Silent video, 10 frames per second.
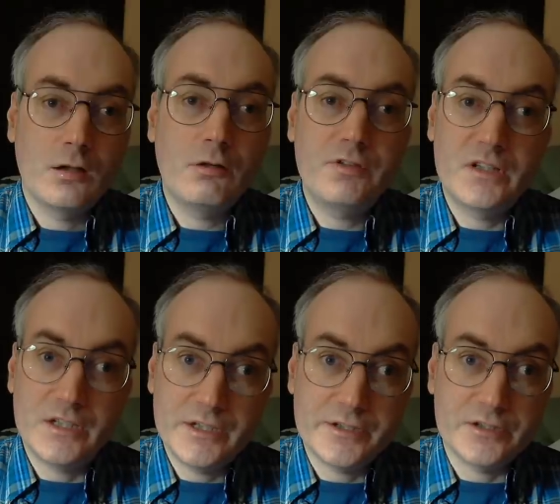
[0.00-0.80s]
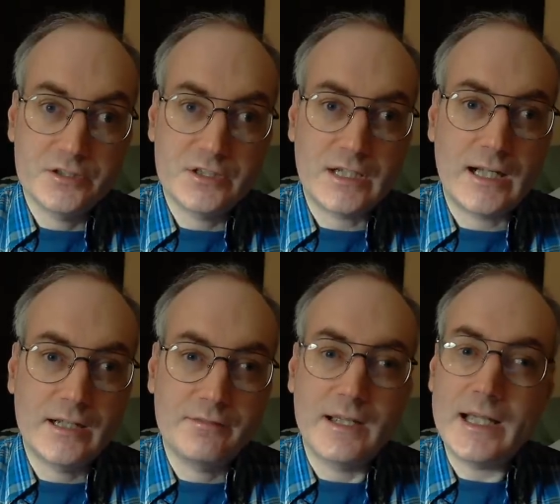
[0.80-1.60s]
Over the years,
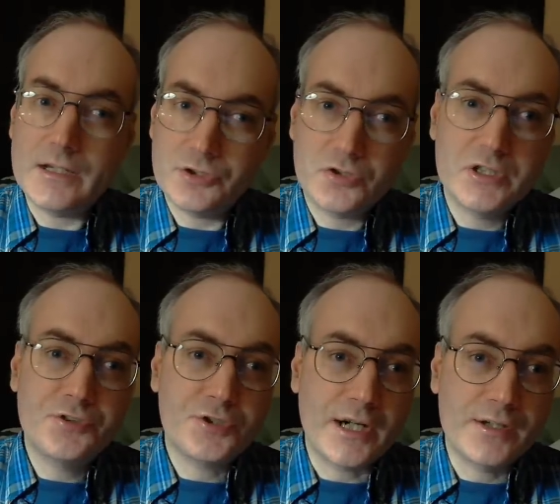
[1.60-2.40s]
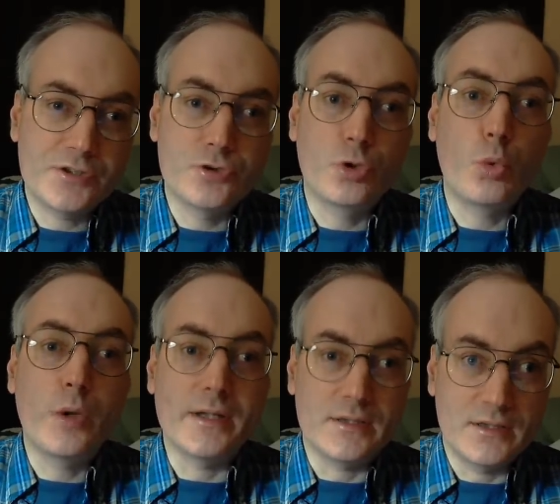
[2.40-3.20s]
I've actually tried to
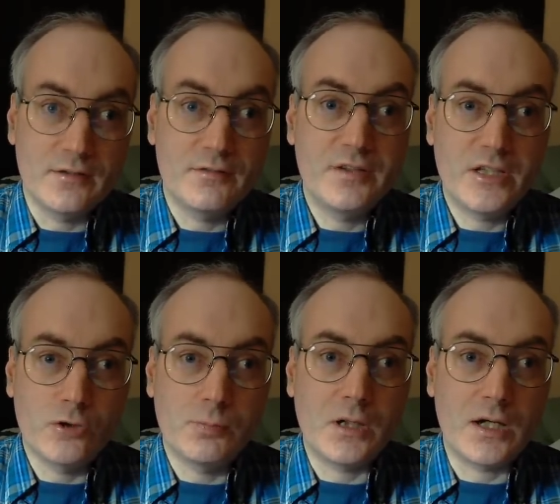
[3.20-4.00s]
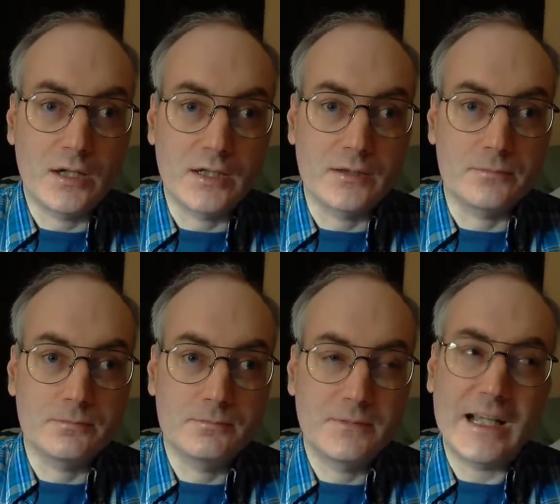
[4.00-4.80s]
quit video blogging
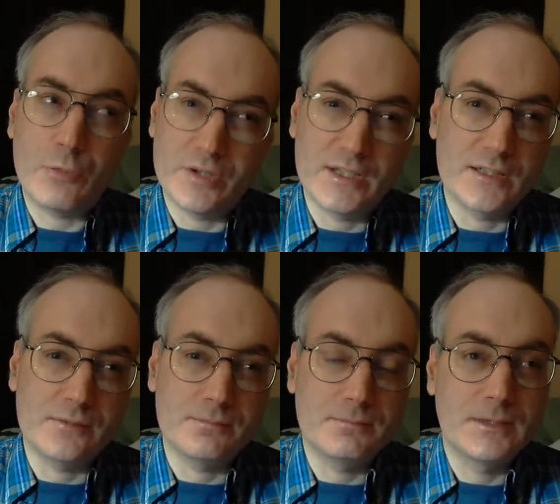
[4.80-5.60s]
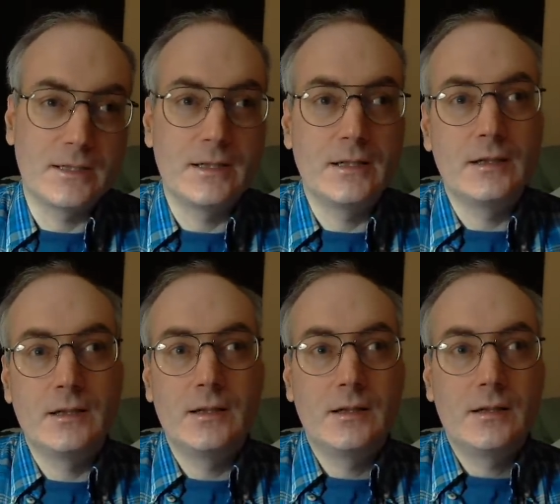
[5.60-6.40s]
now and then,
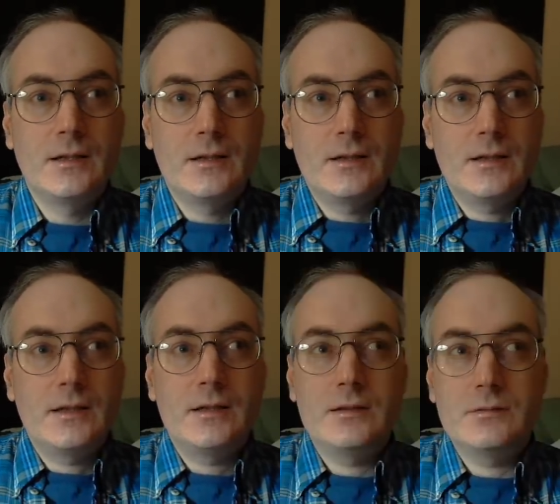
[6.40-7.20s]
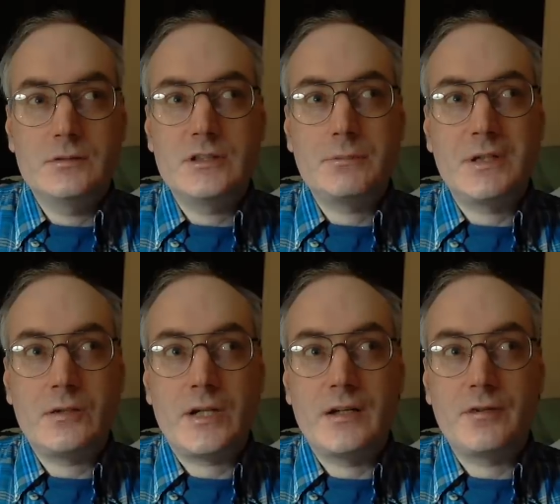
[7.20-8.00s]
and somehow
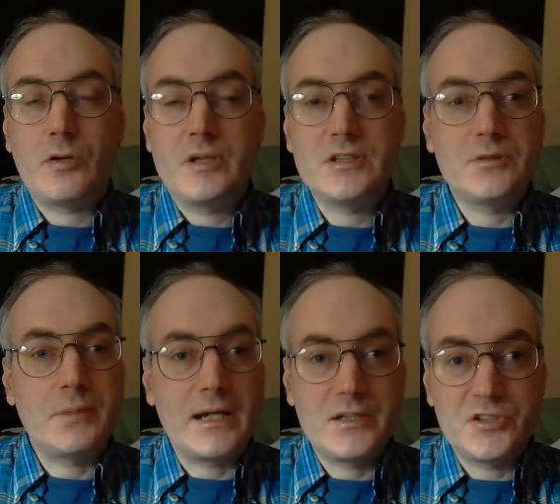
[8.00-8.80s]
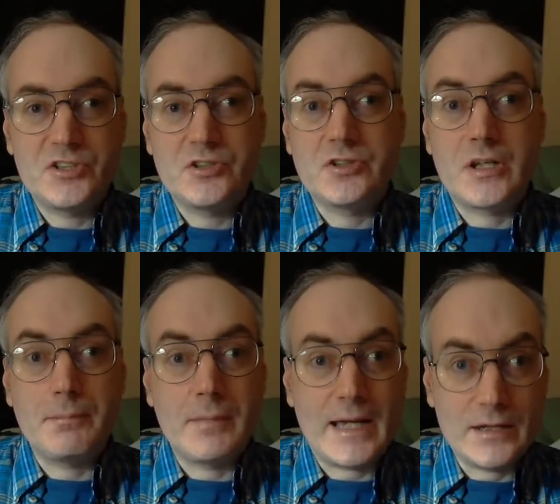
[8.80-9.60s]
I've always managed to come
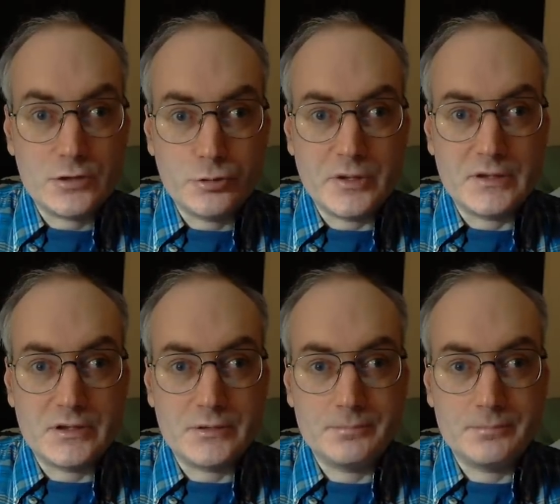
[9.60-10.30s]
back to it